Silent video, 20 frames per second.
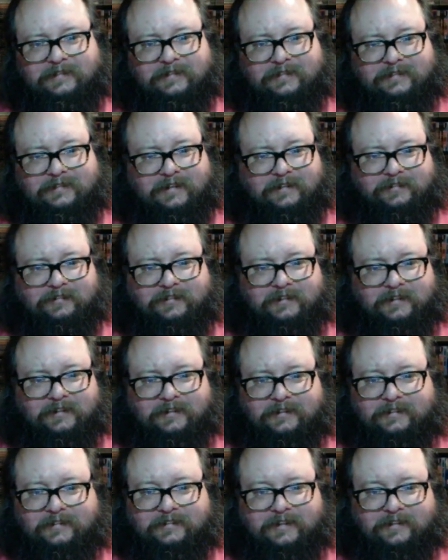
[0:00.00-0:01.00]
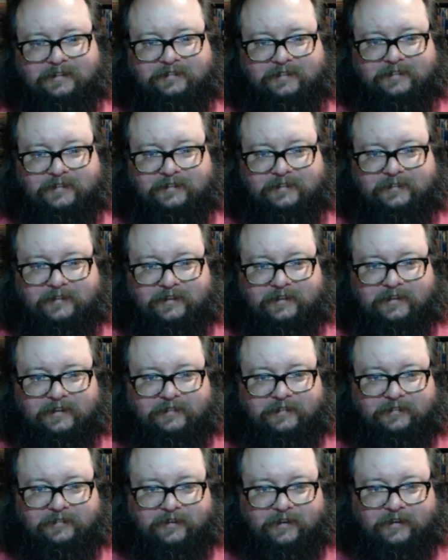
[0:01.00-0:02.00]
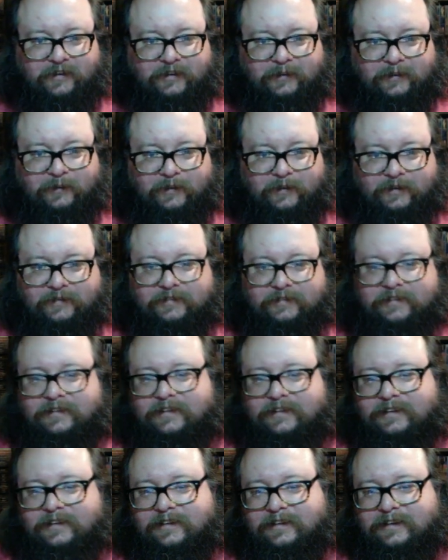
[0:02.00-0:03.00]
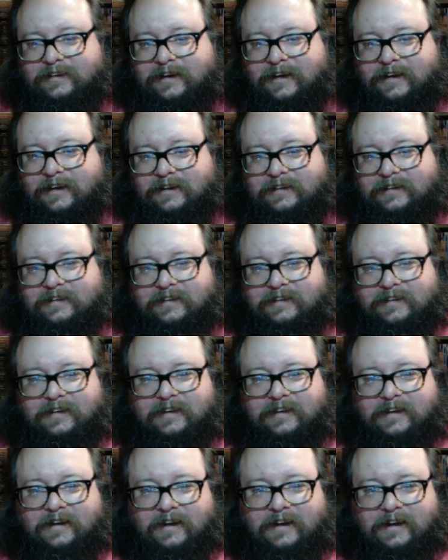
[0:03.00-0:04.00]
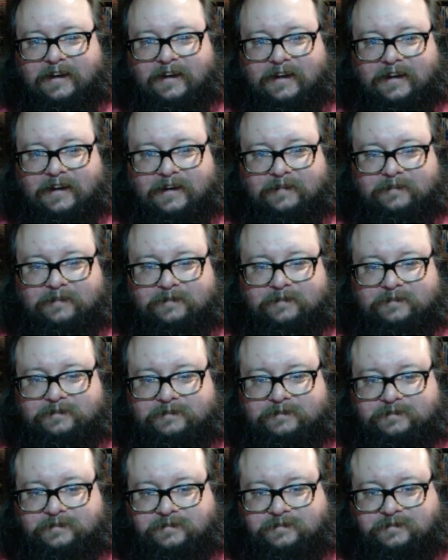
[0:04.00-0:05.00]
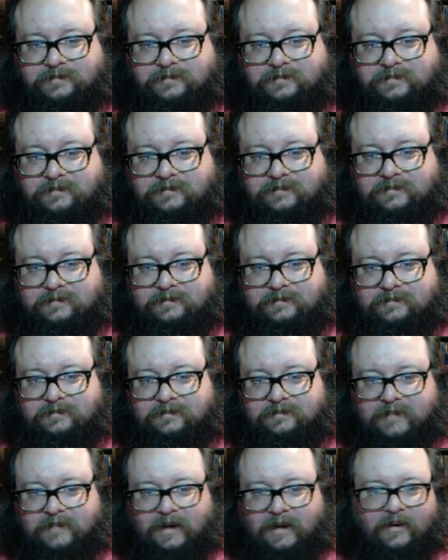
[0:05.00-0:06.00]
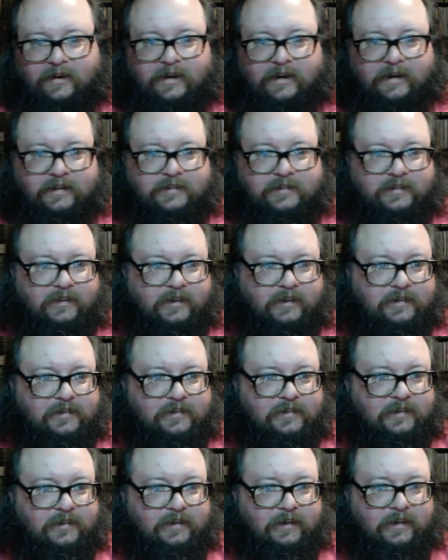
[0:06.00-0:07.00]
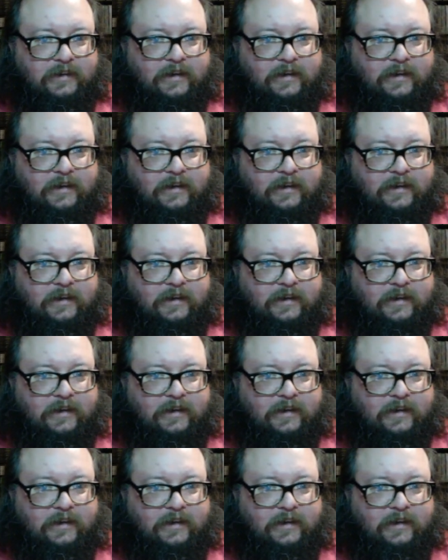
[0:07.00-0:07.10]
Definitely. We've already won. Yeah. All right, so let's see.